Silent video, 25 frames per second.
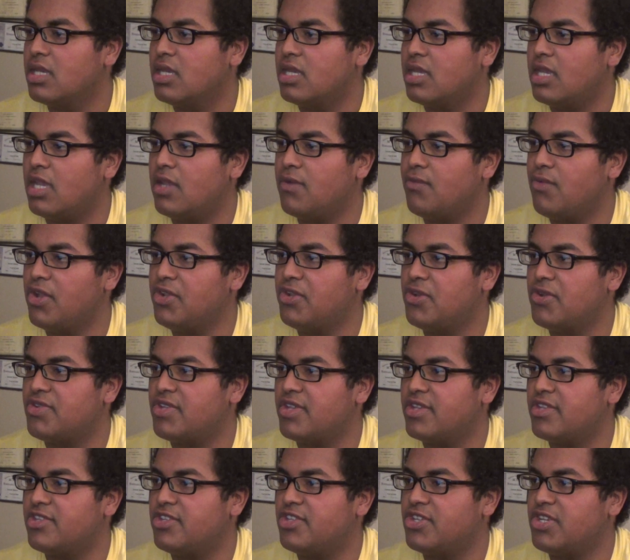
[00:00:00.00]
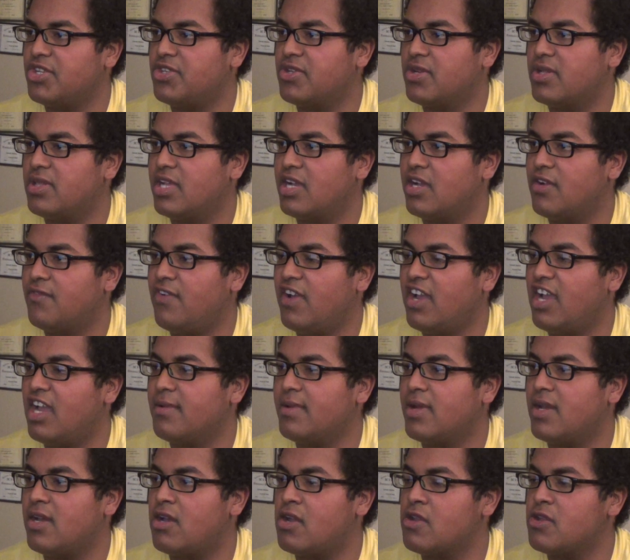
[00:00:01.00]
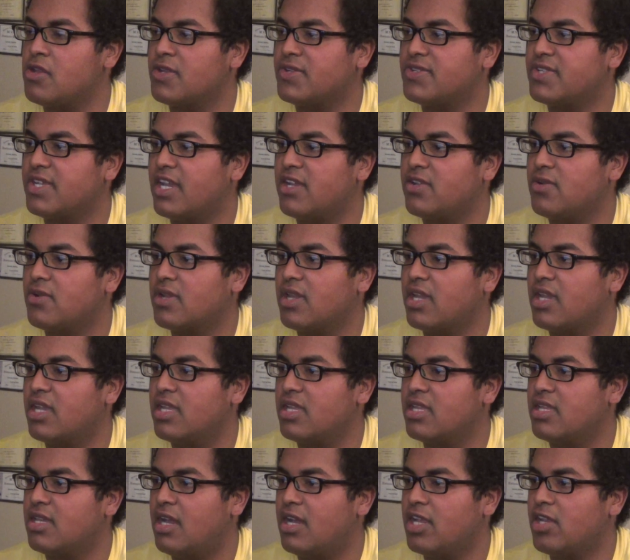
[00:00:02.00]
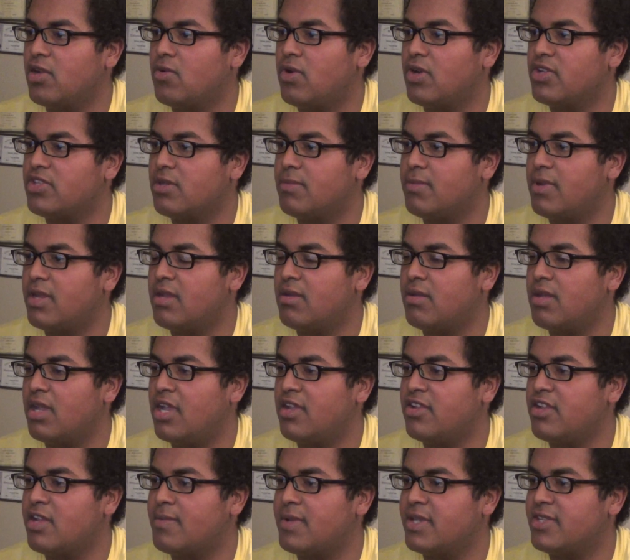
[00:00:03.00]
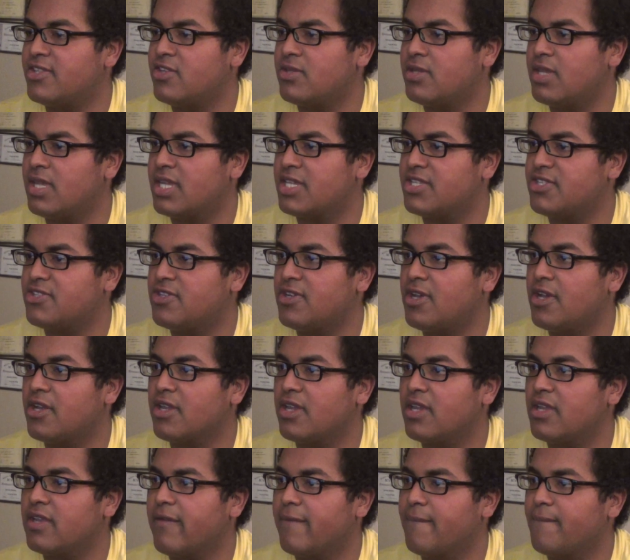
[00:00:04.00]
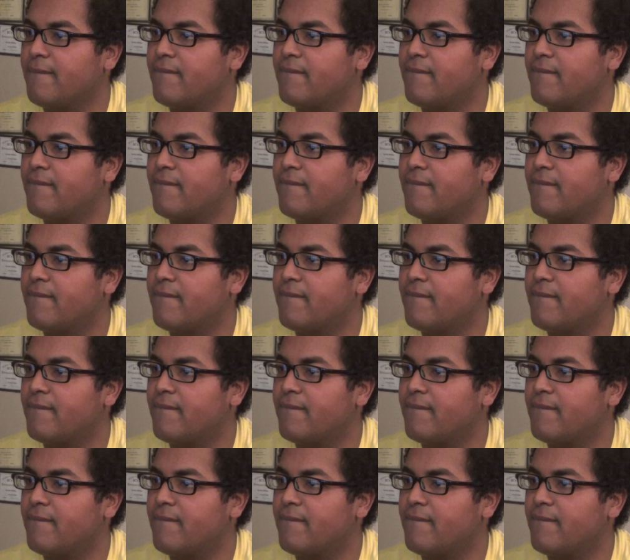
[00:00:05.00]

And Riju says, "Just to clarify, I'm not on your side, okay? I don't want to end up as the next target."